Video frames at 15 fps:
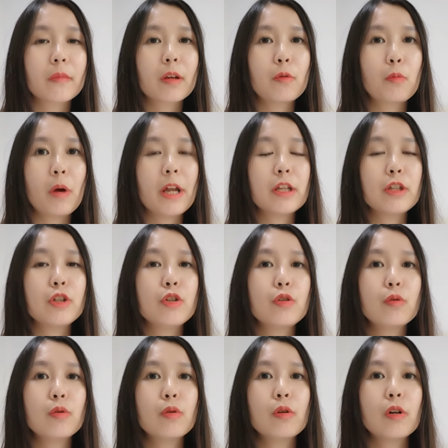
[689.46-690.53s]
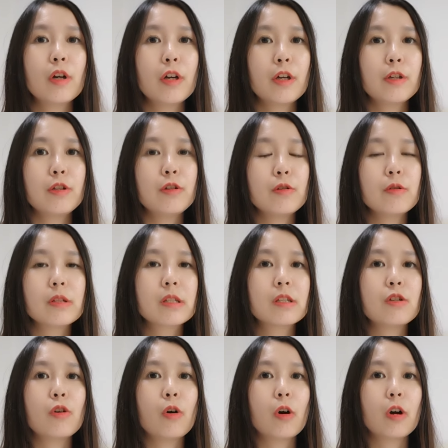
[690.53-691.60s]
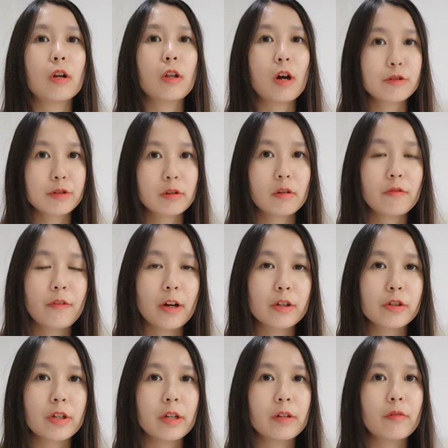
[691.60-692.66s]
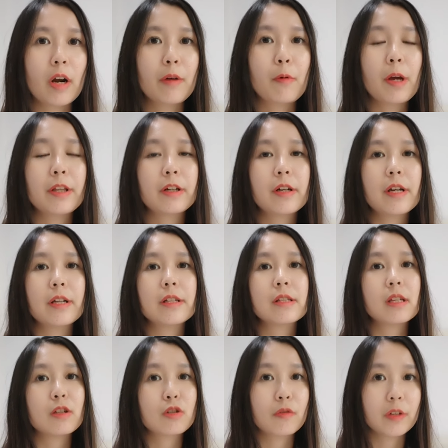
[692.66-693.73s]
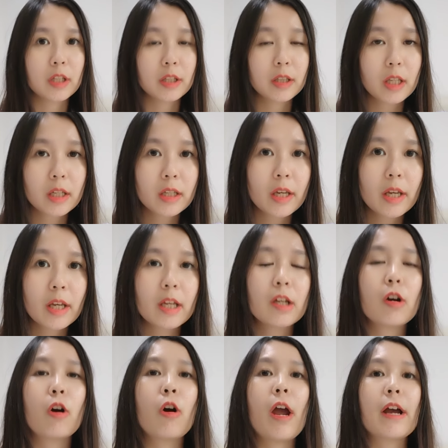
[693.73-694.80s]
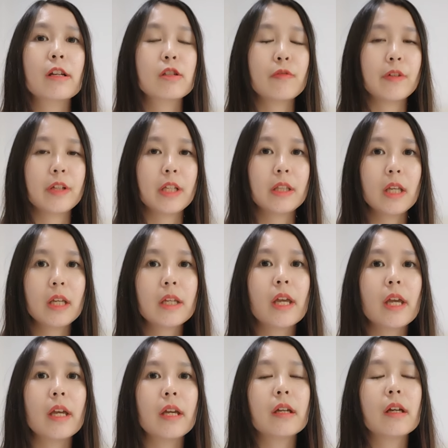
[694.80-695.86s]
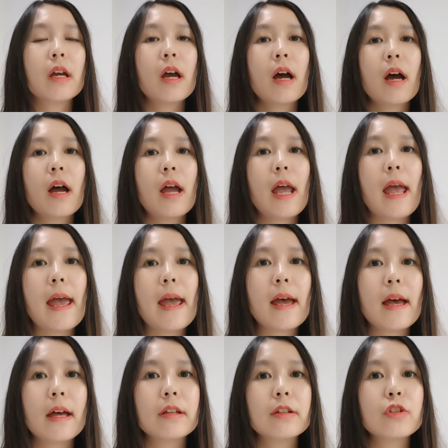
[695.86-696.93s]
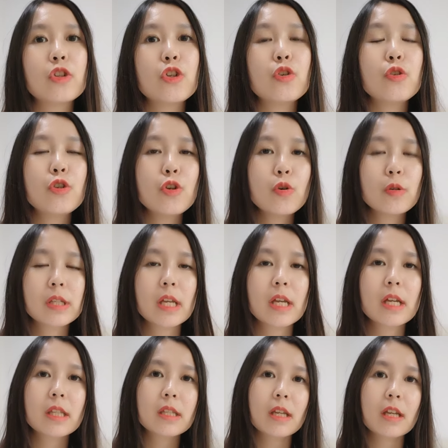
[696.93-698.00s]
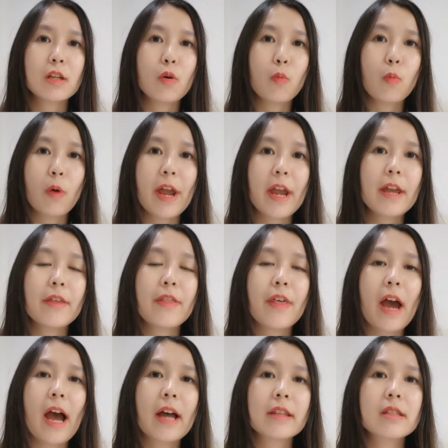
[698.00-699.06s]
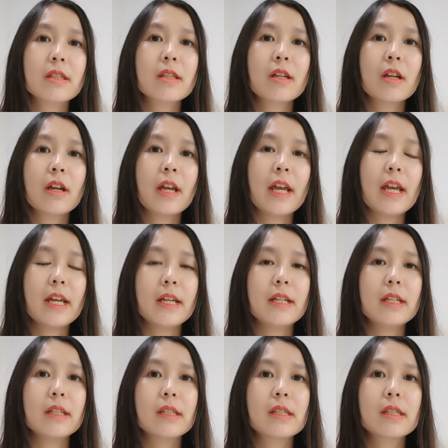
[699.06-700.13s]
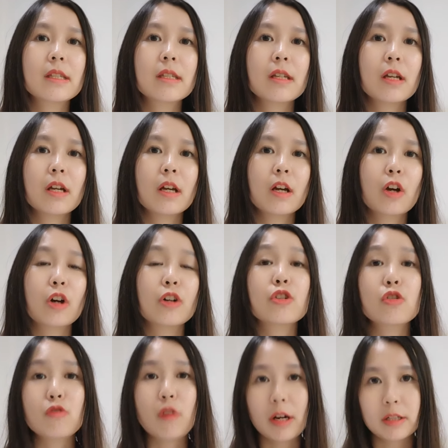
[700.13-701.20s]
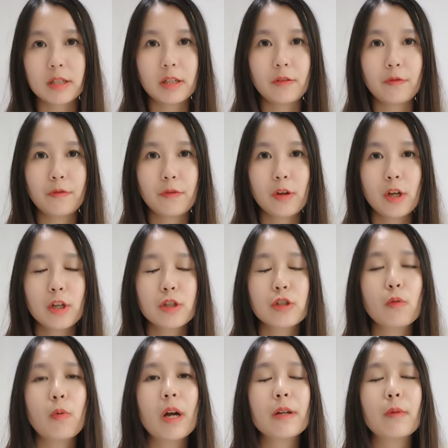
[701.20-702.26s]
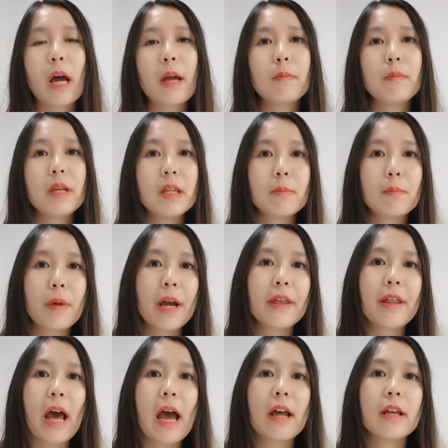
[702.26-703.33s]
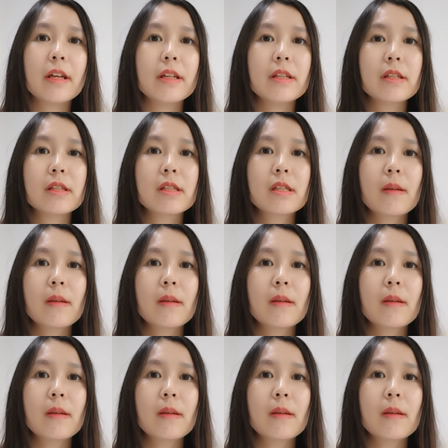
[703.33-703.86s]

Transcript: when you use your logical function, right, whether it is introverted thinking or extroverted thinking, and you use it in a way that is constructive. So what I mean by that is